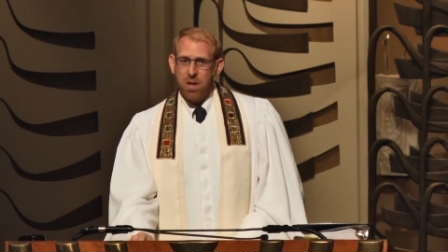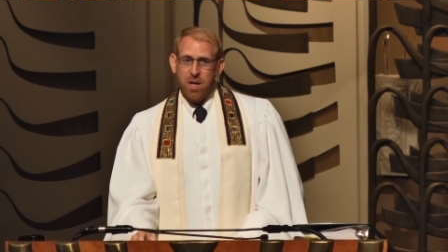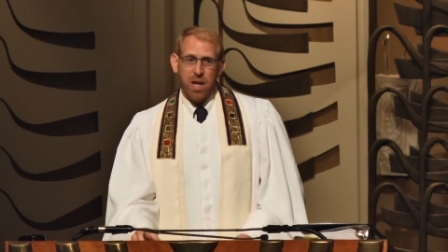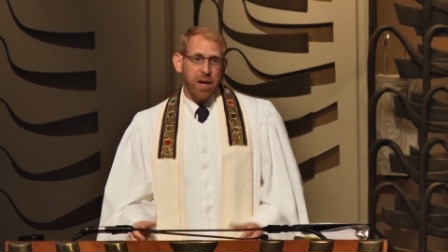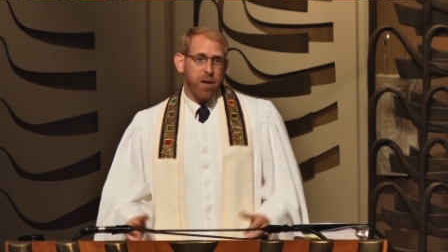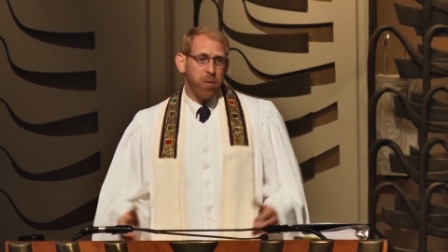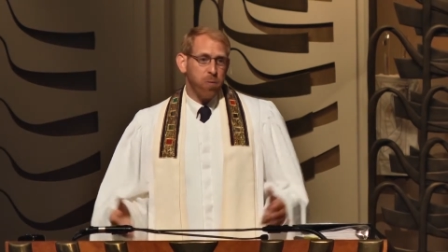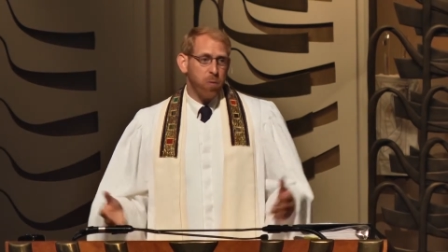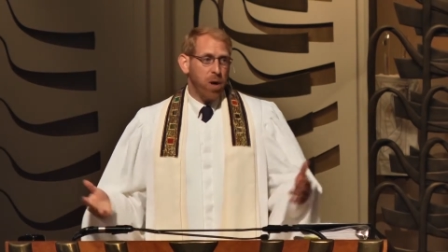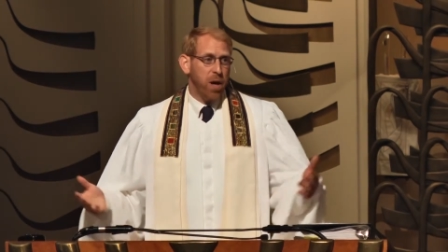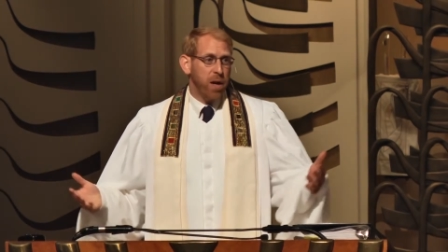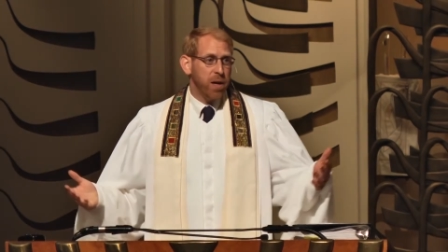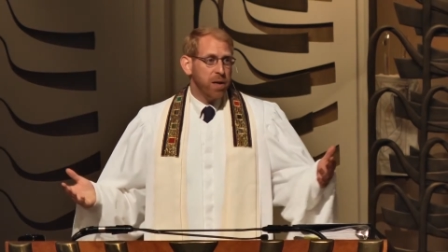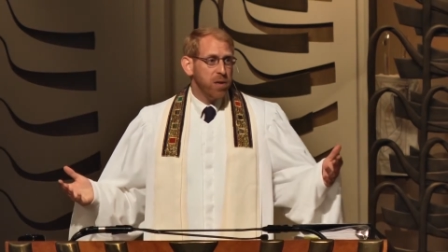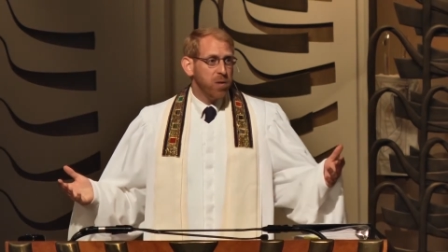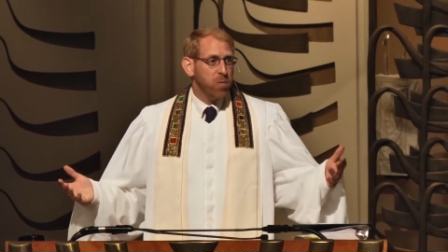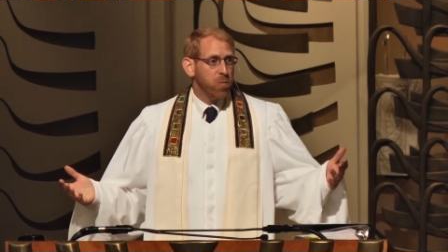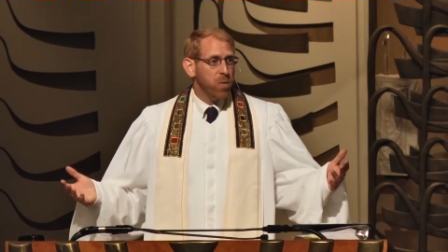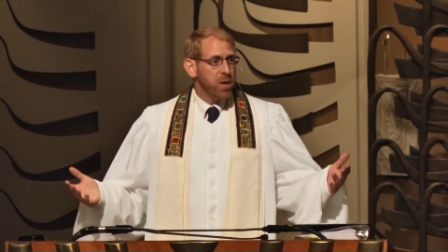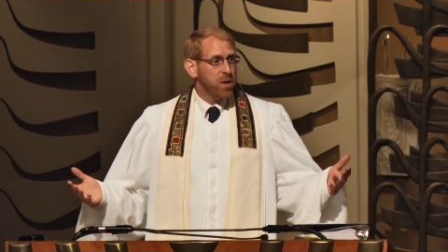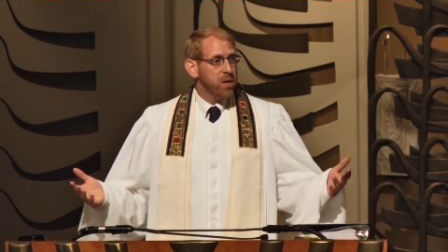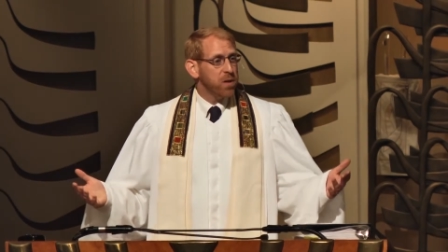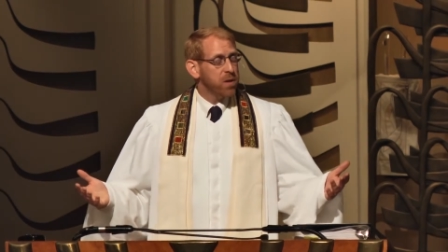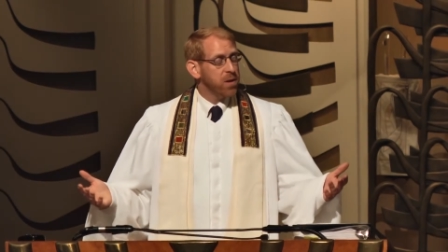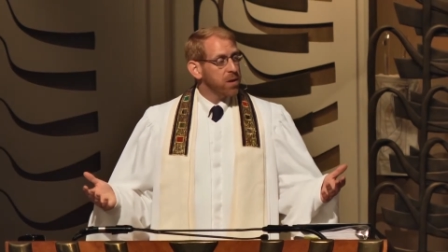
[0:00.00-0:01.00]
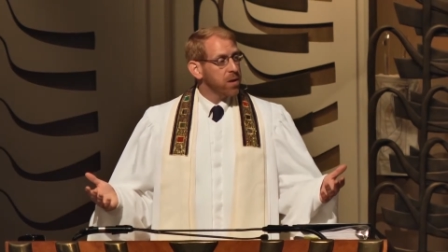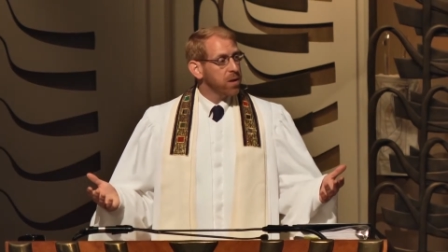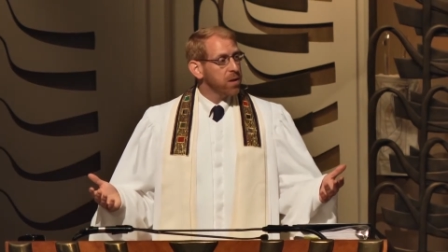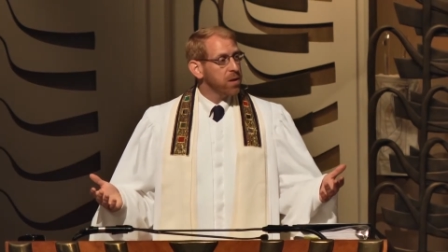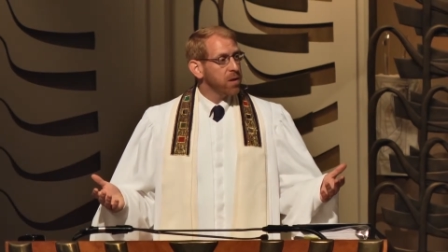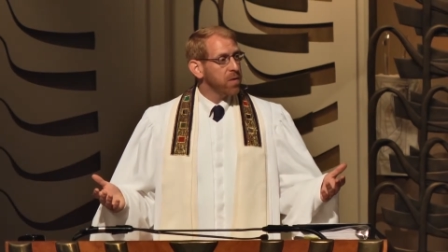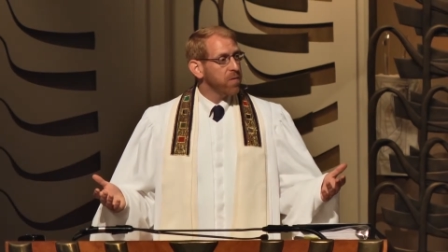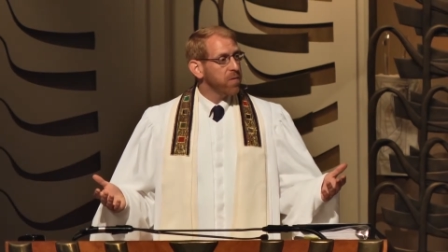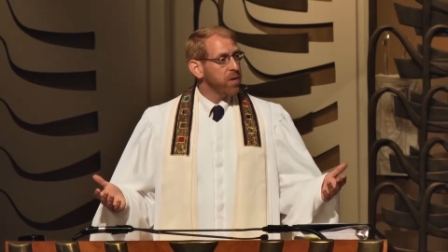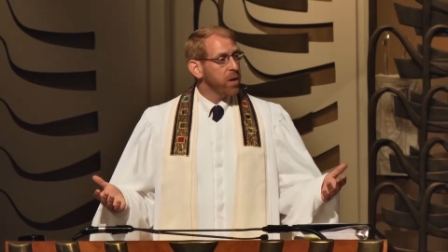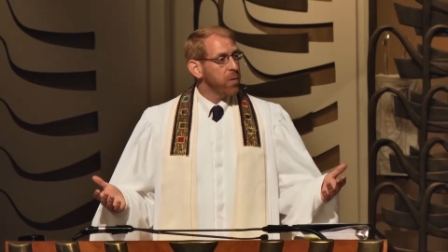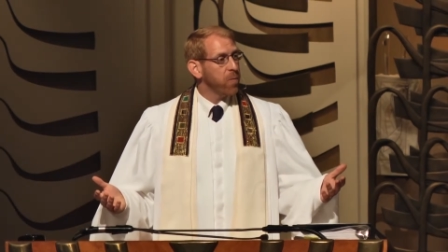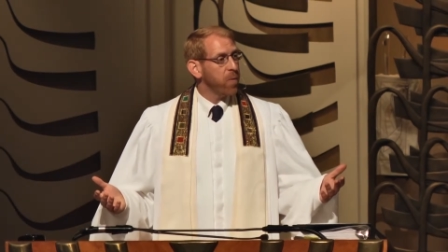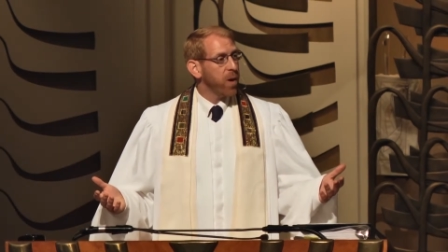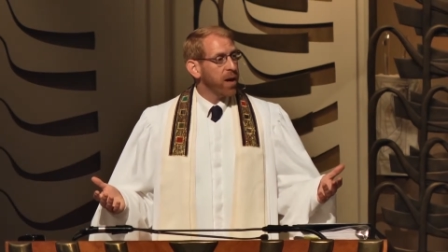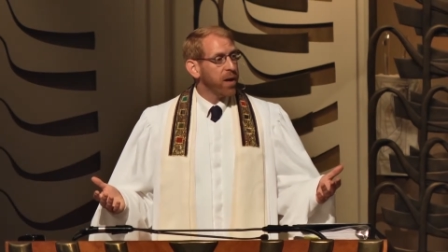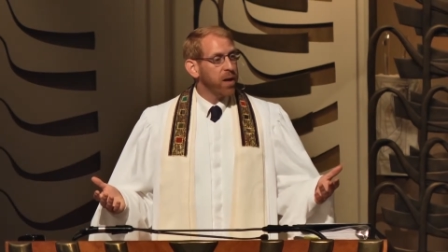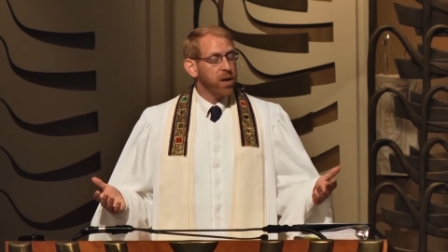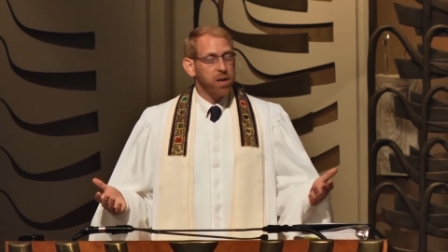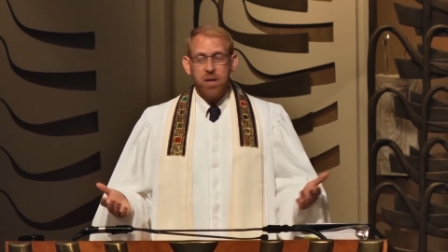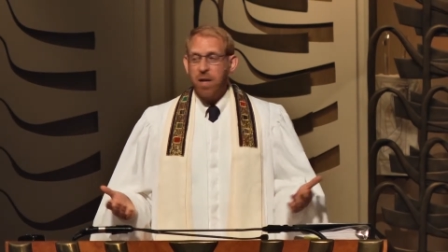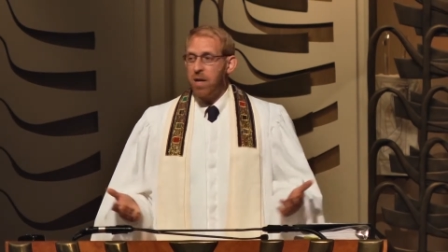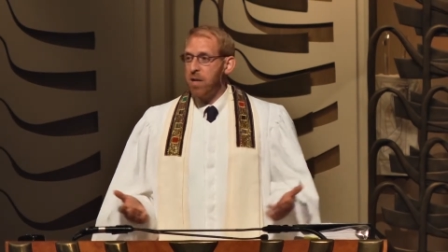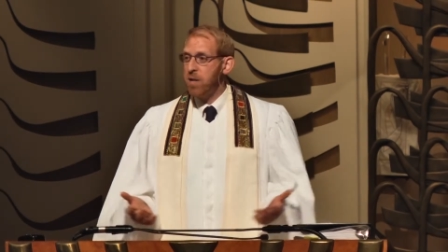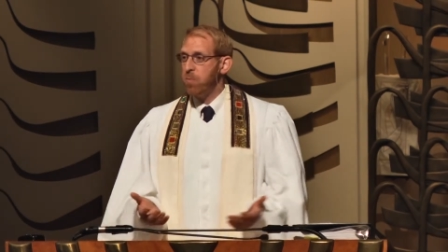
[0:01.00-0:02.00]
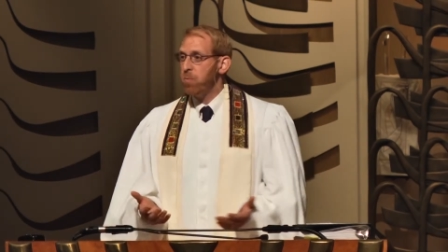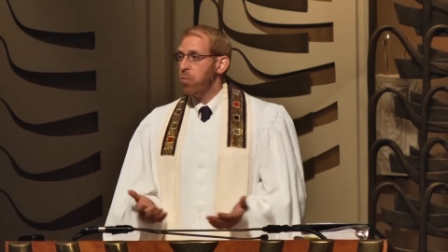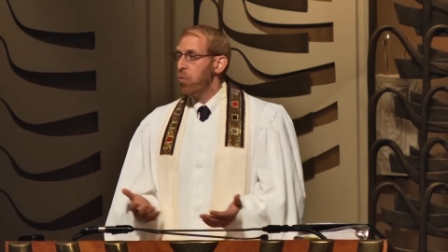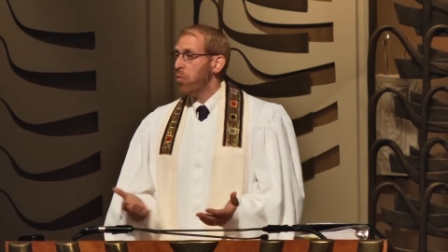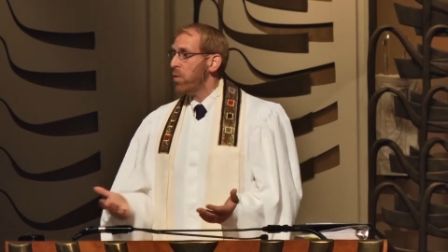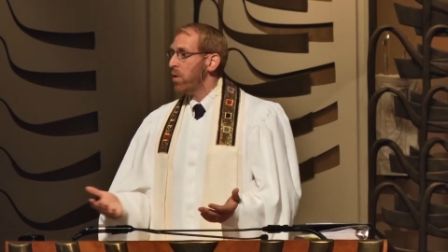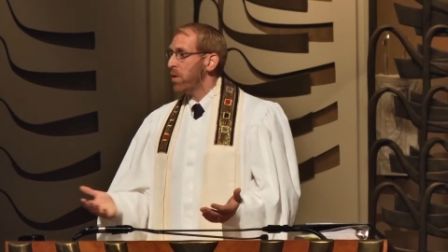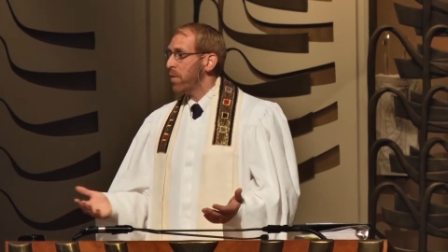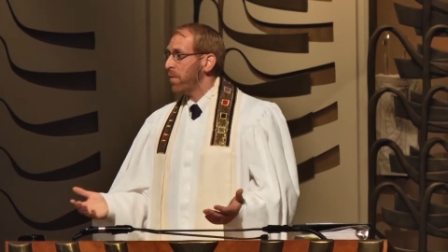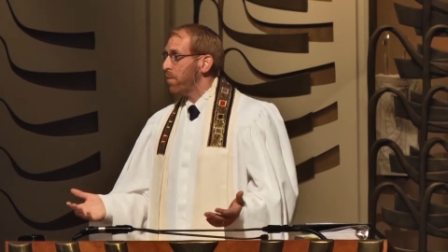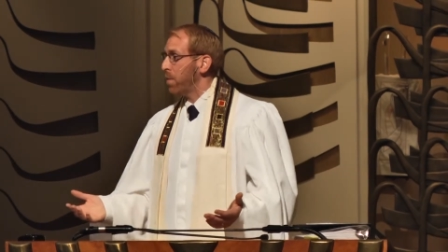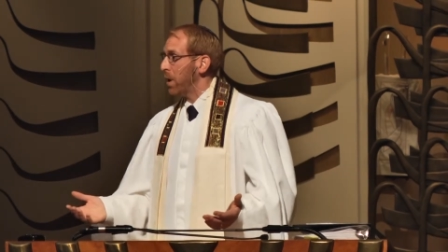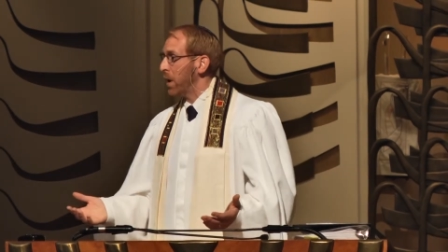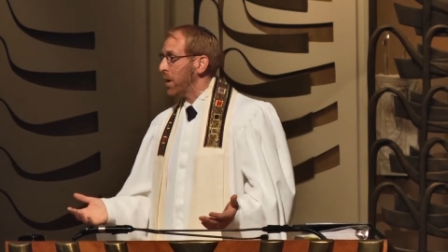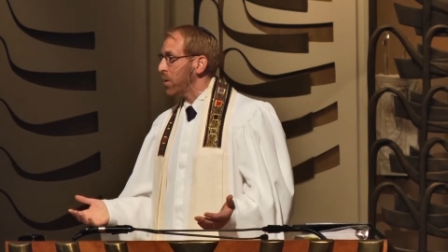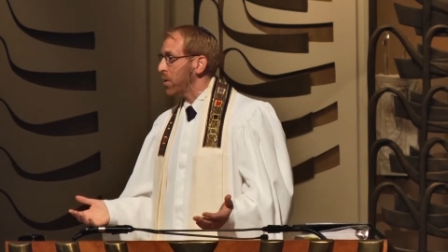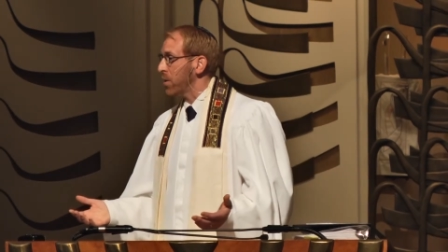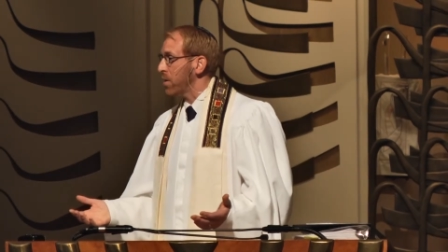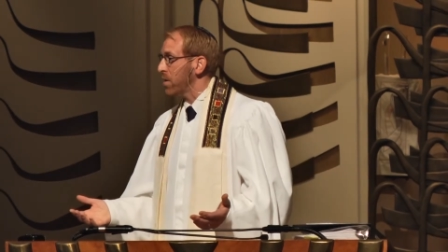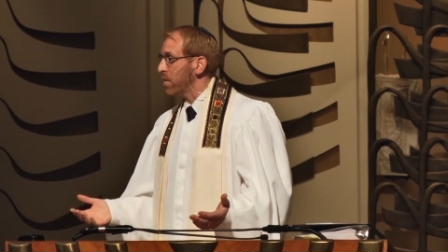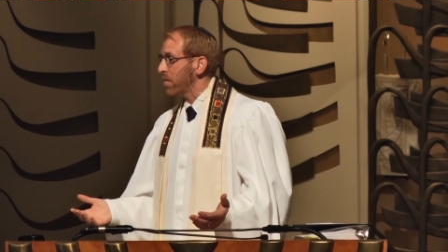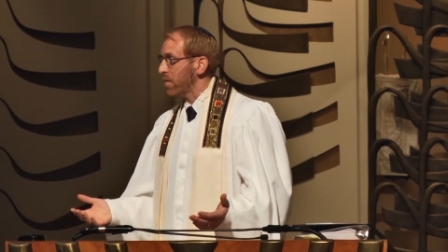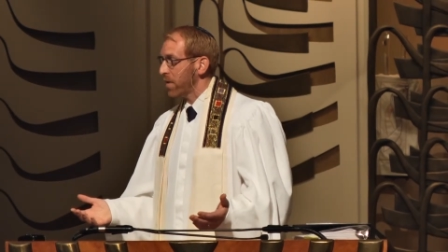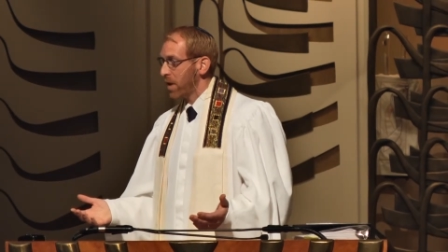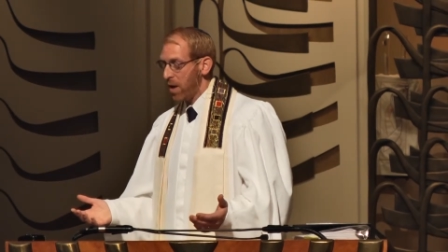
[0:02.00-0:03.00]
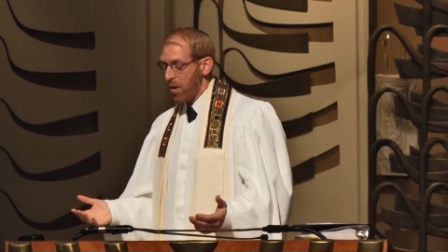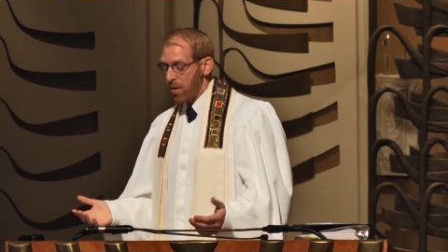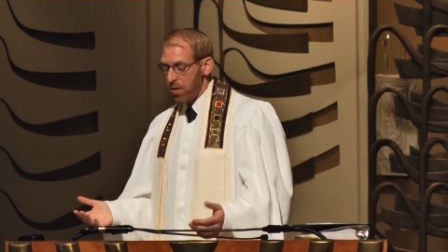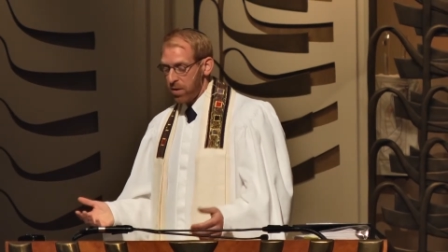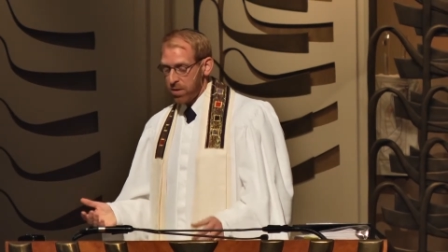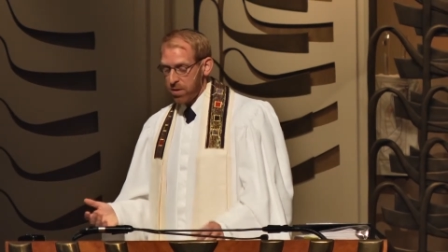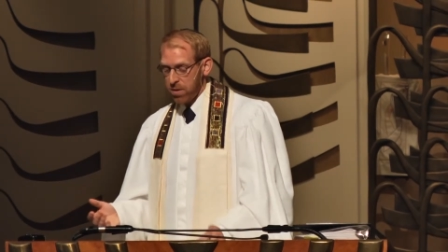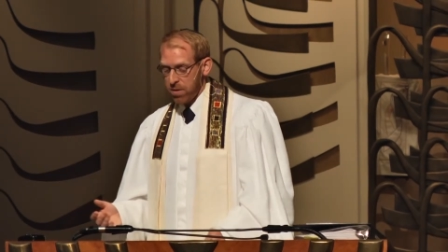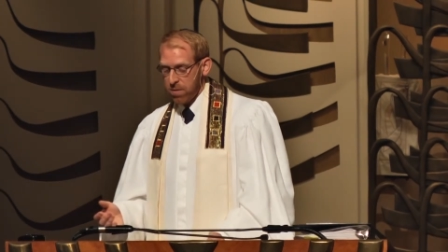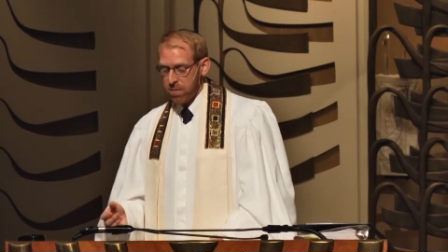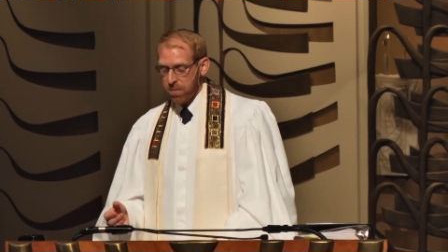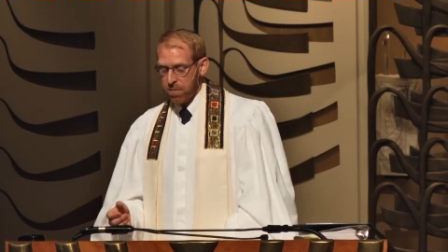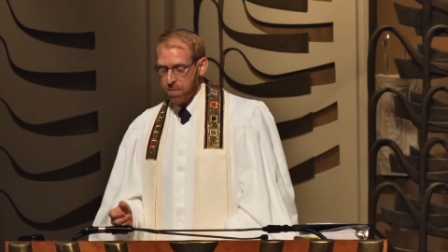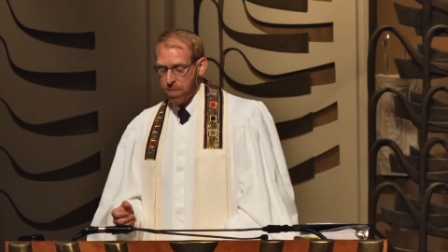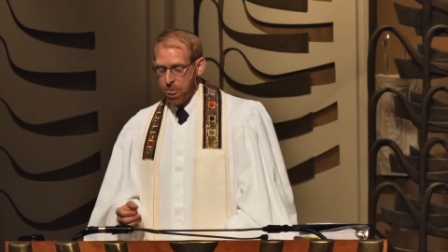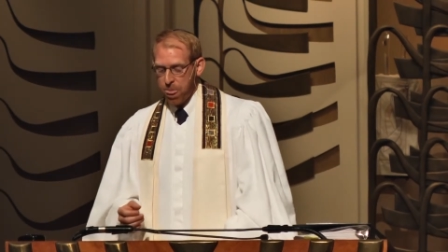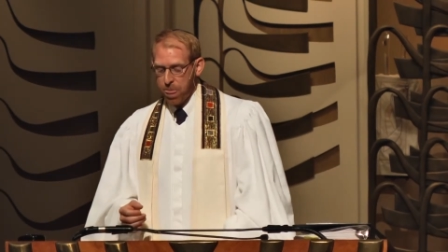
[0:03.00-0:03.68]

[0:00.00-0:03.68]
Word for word: Likewise, we instinctively recognize poor depictions of character.